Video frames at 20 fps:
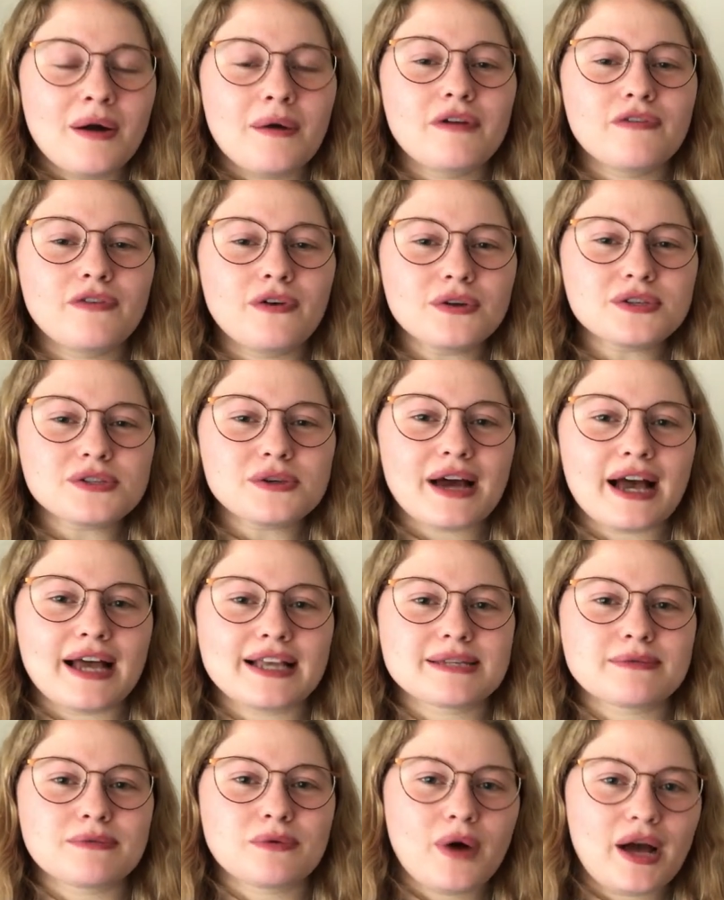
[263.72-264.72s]
We've also
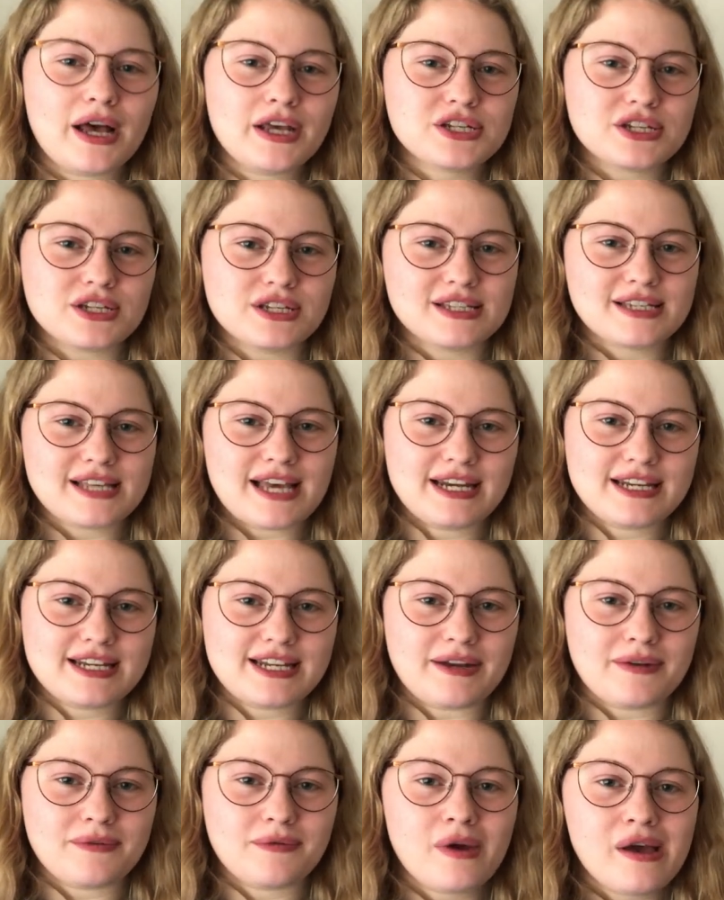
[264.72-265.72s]
had some questions sent
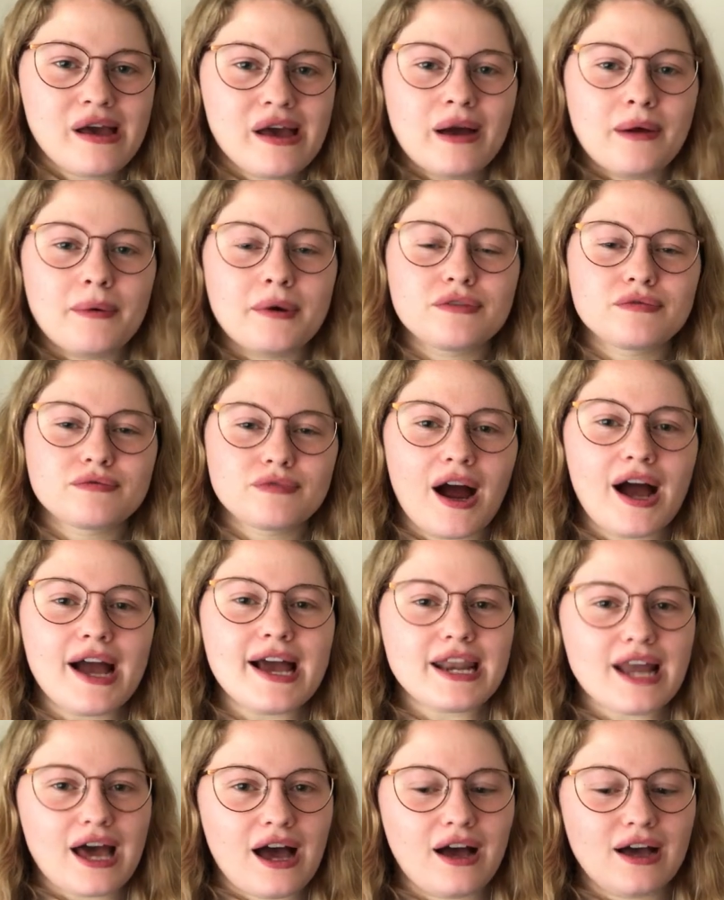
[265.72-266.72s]
in, with
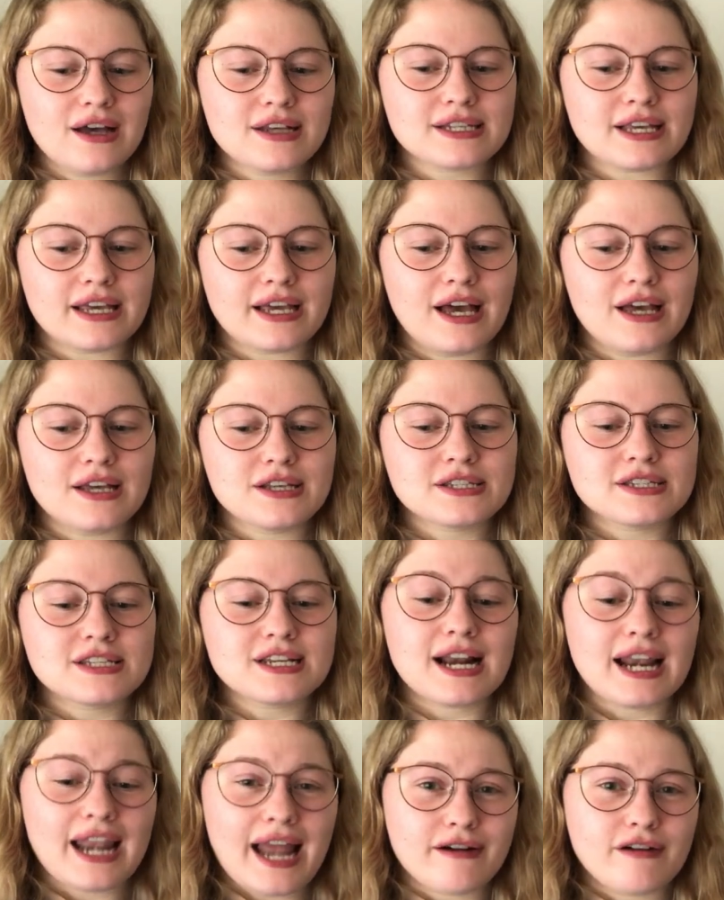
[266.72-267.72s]
Ryan asking us to
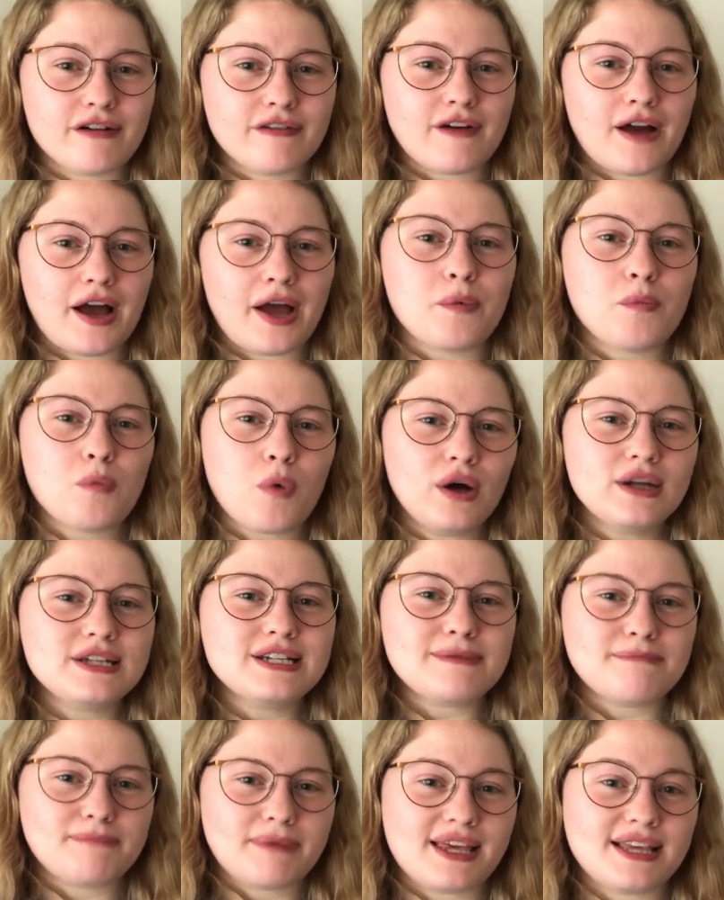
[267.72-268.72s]
clarify what
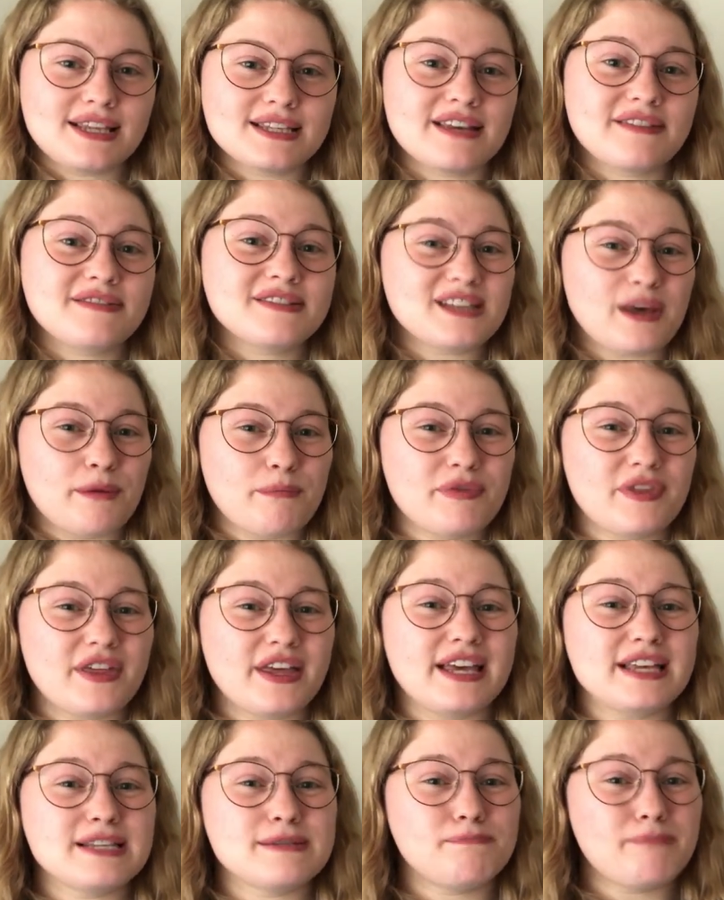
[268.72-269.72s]
it means if
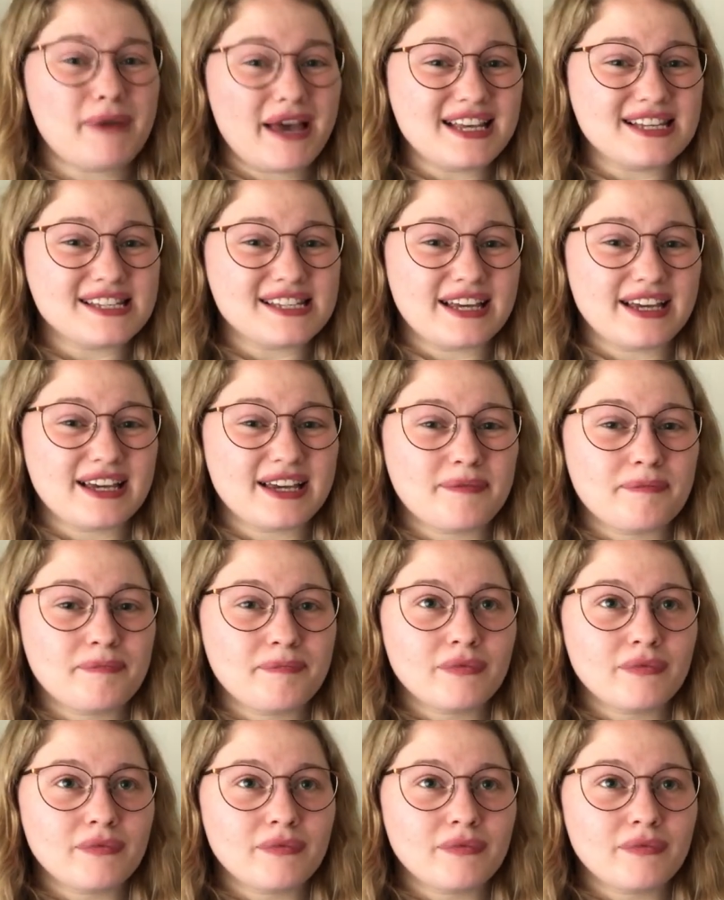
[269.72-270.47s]
something is basic.